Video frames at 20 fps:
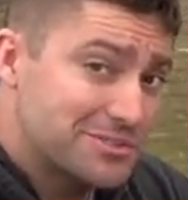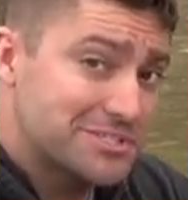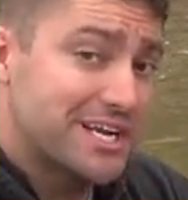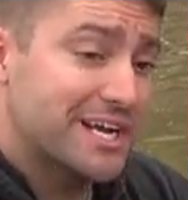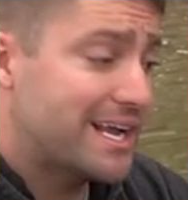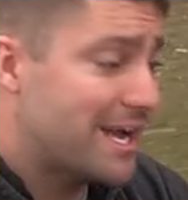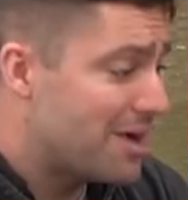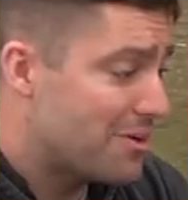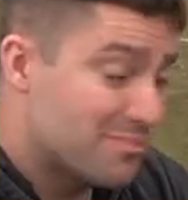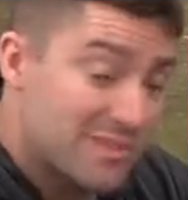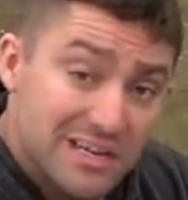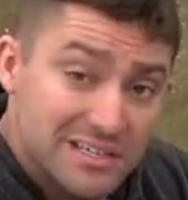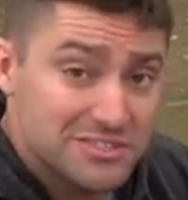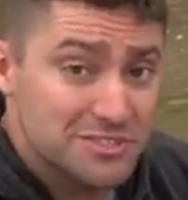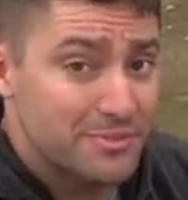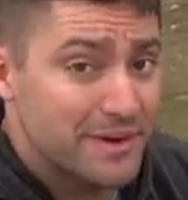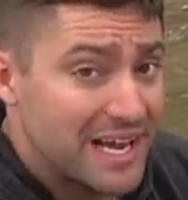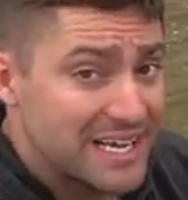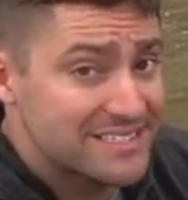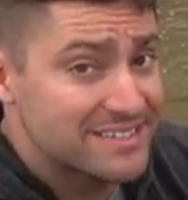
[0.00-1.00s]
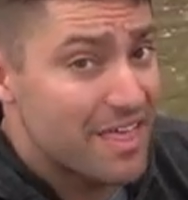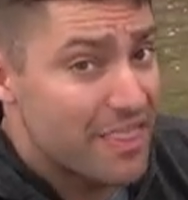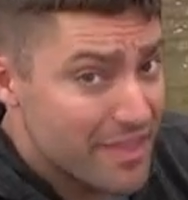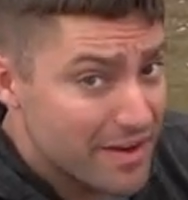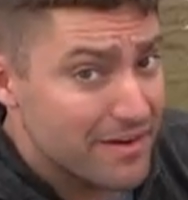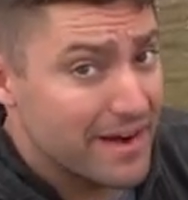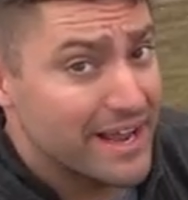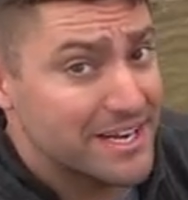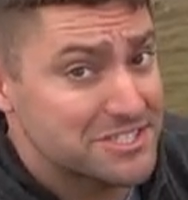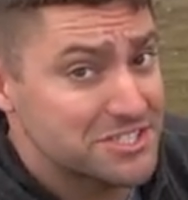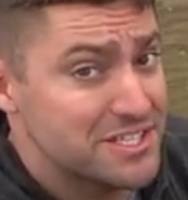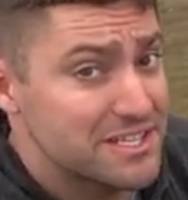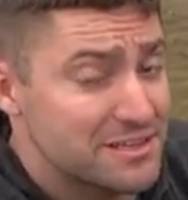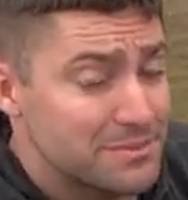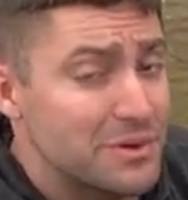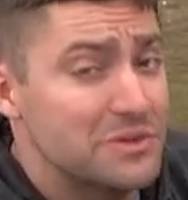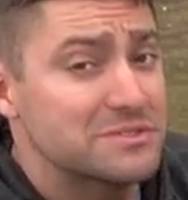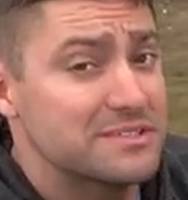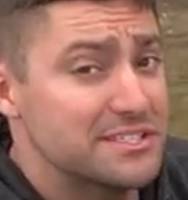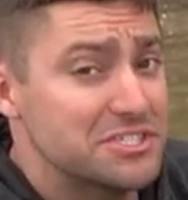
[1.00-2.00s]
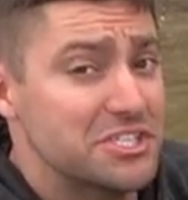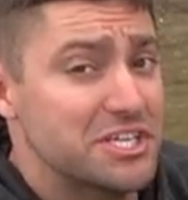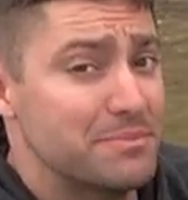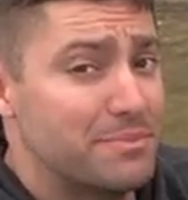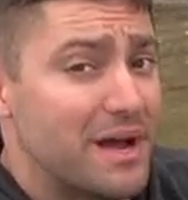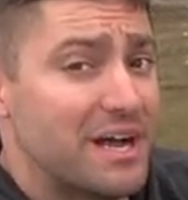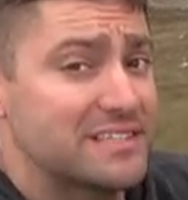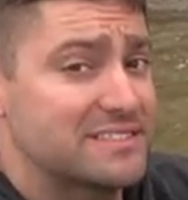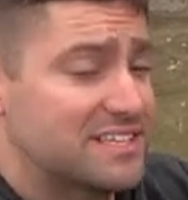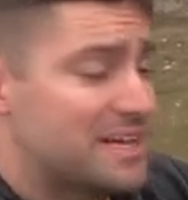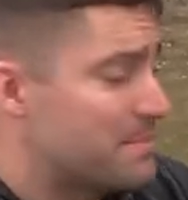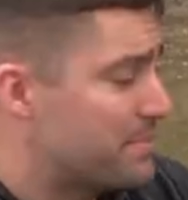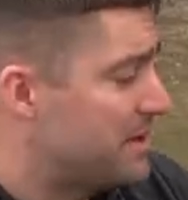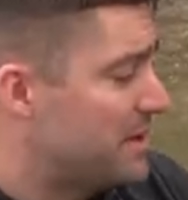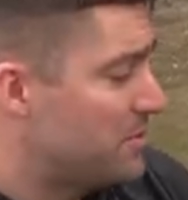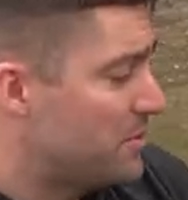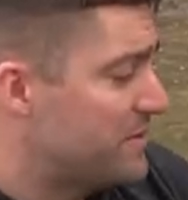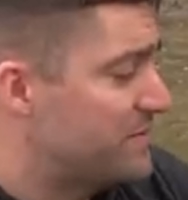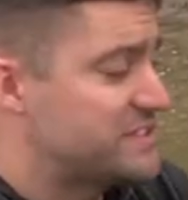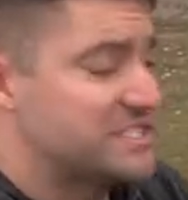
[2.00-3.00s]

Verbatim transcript: check out Monster Bass. They're actually the most legit box company we've